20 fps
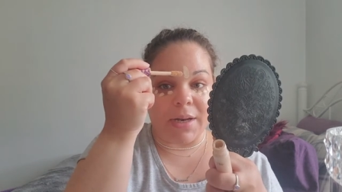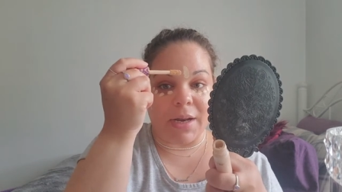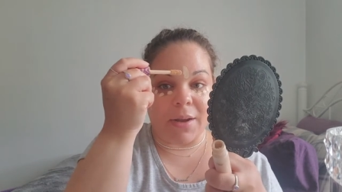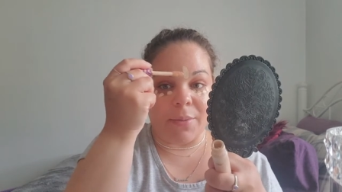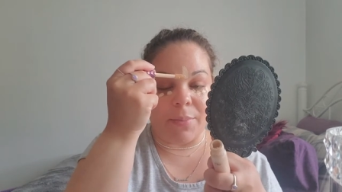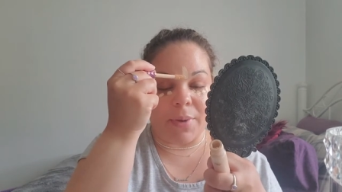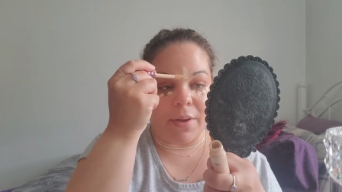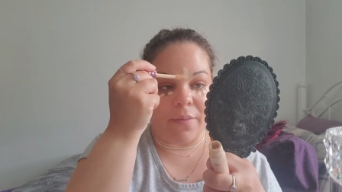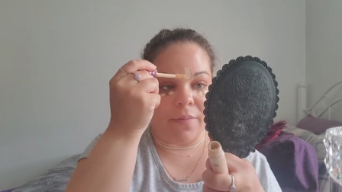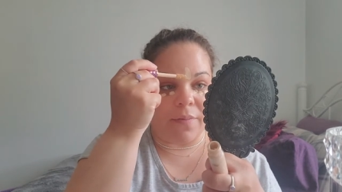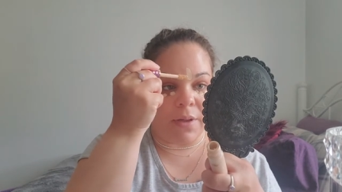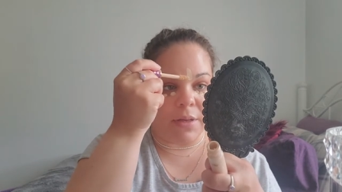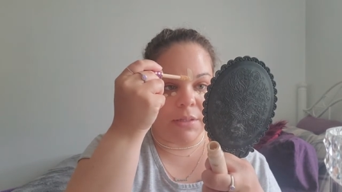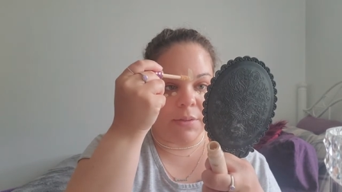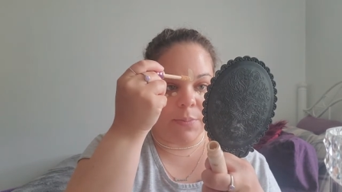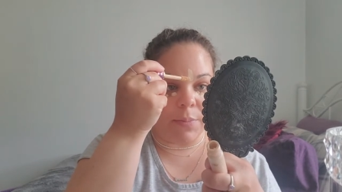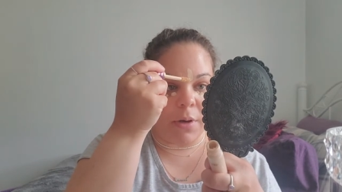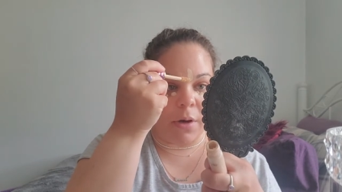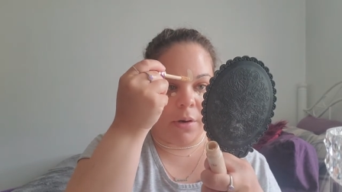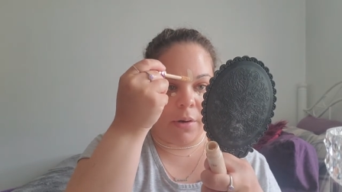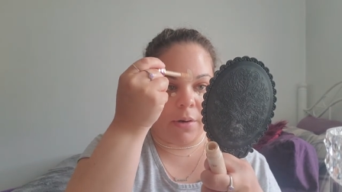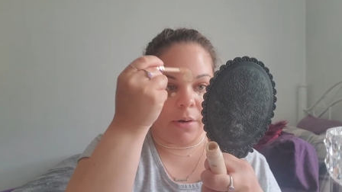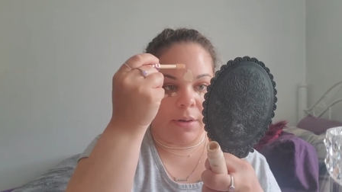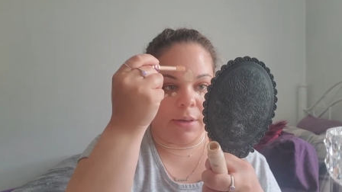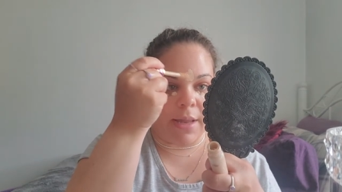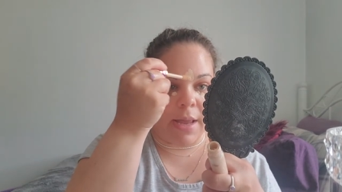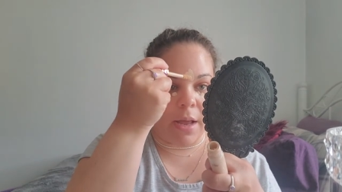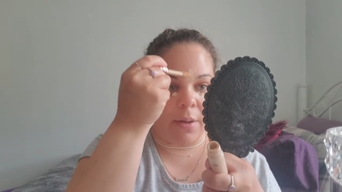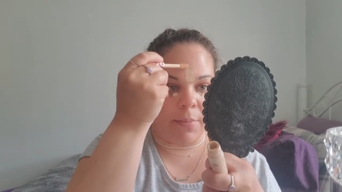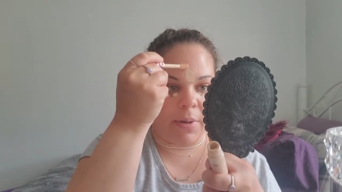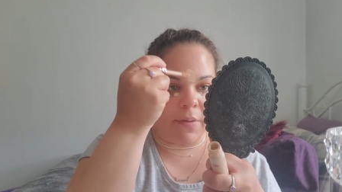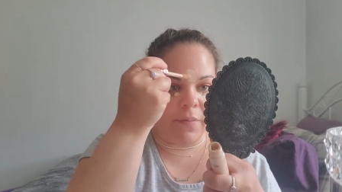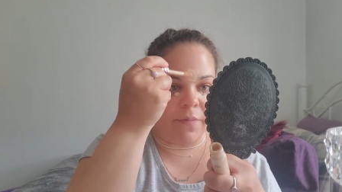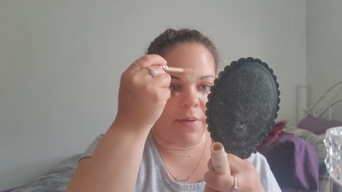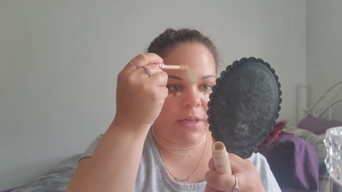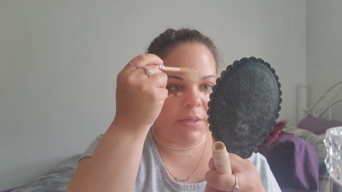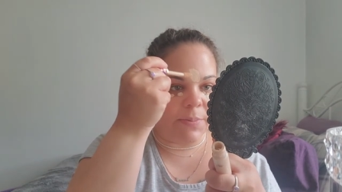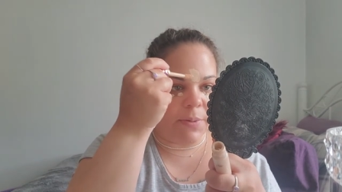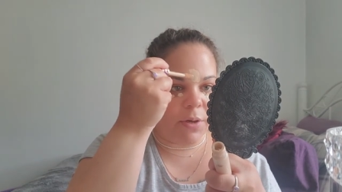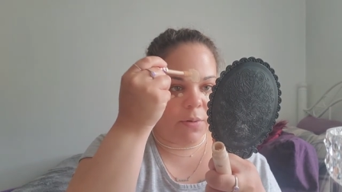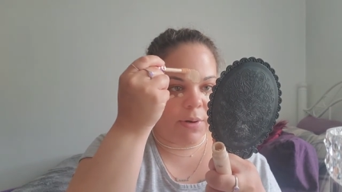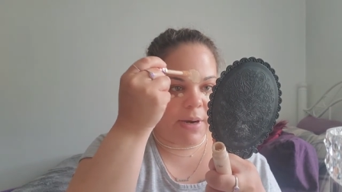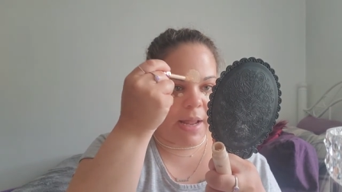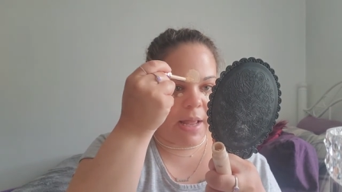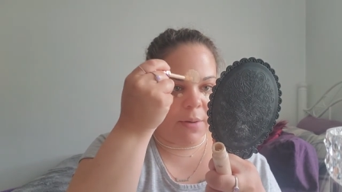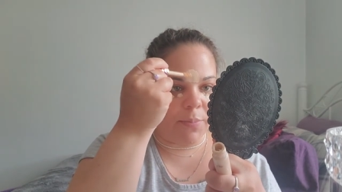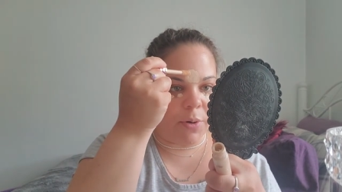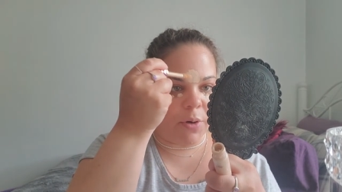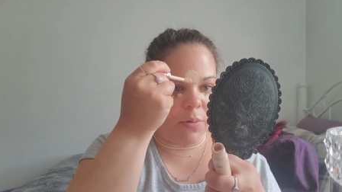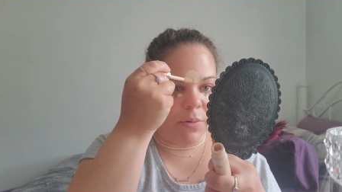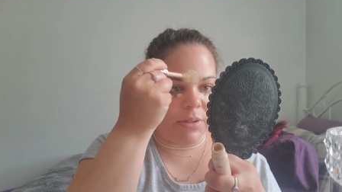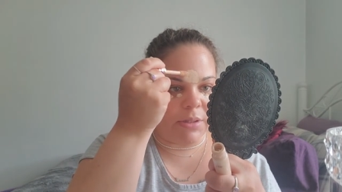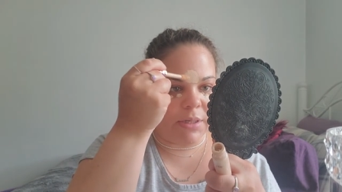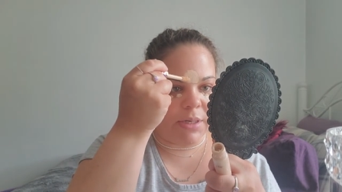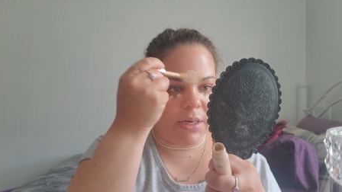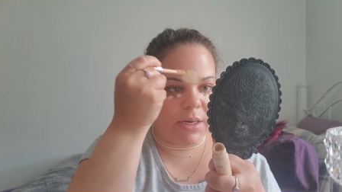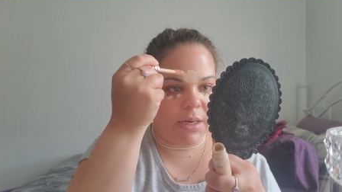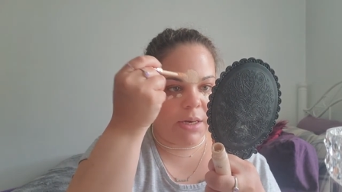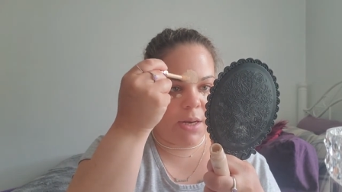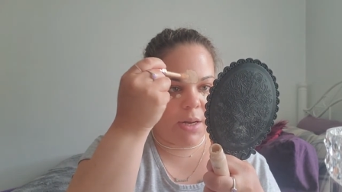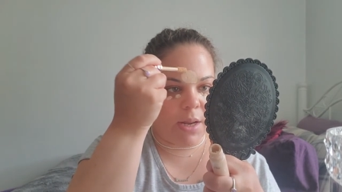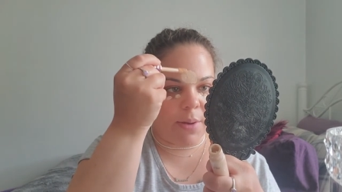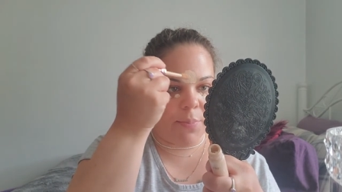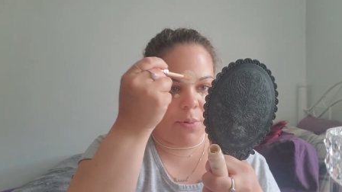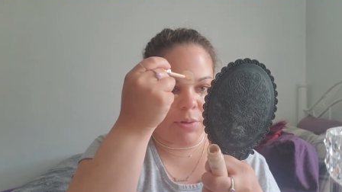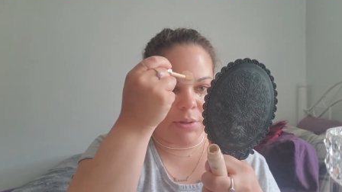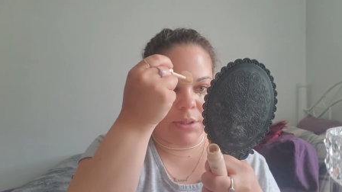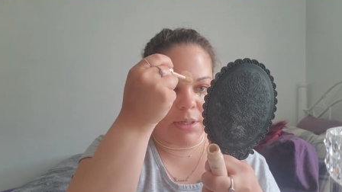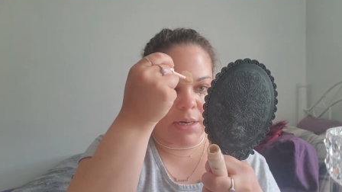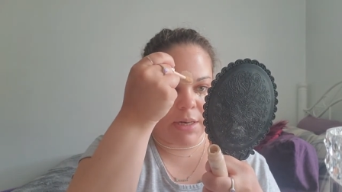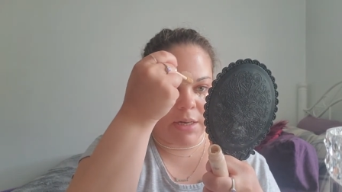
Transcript: on my on my Facebook, when I had posted it, I posted it on